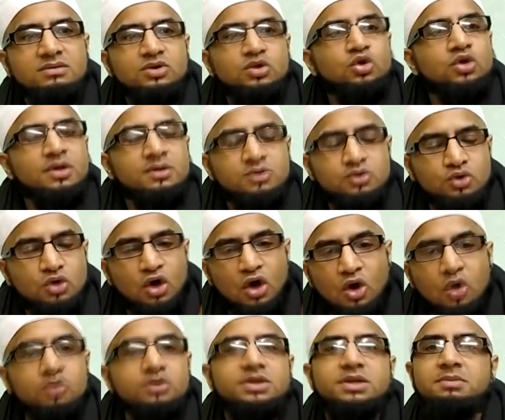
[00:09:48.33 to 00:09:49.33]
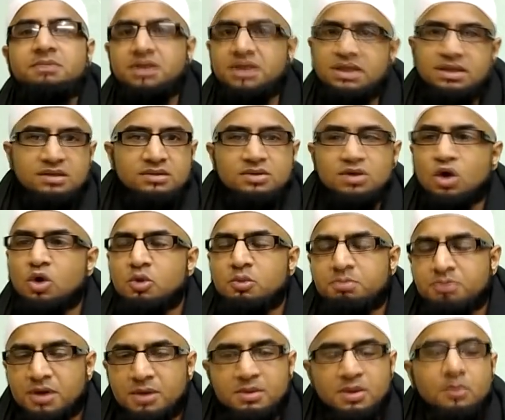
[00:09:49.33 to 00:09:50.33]
You can do your own Tabligh. No
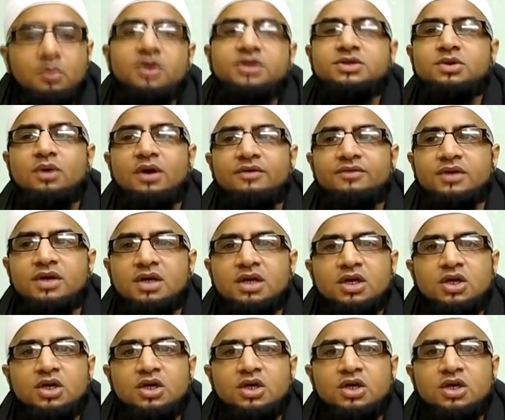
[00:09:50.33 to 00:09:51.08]
problem whatsoever.